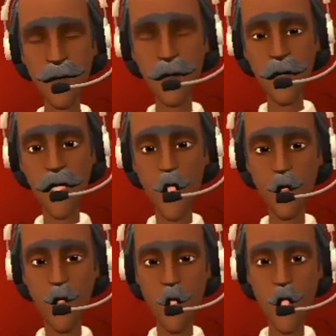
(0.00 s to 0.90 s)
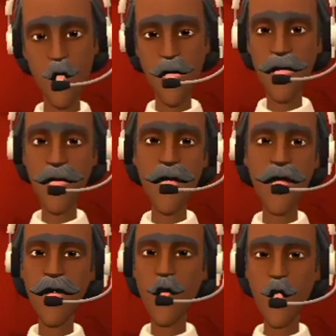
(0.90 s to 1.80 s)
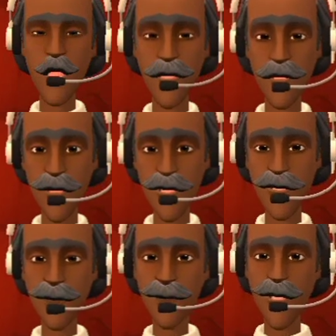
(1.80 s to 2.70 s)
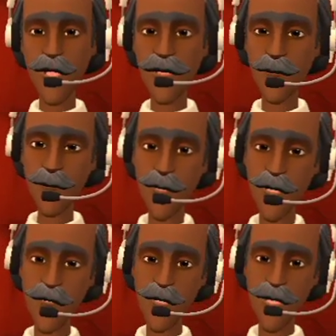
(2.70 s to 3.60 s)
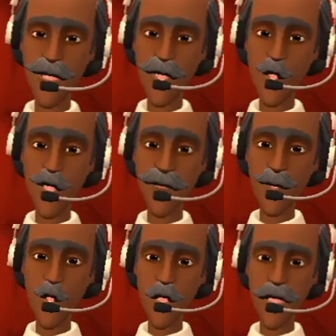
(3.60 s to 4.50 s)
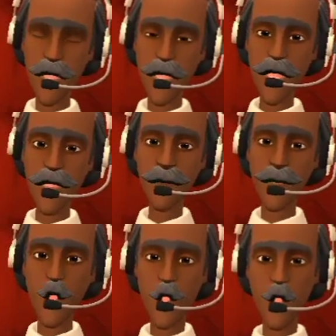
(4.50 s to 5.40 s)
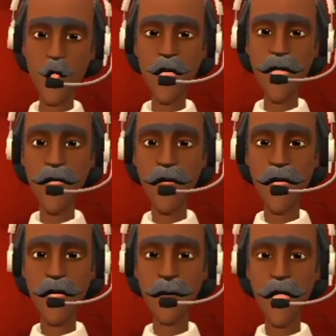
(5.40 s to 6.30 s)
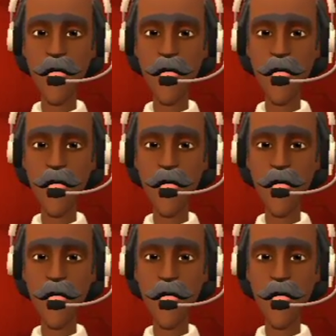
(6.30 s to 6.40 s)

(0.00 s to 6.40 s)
Stop falling into a slumber after you demolished a bottle of cheap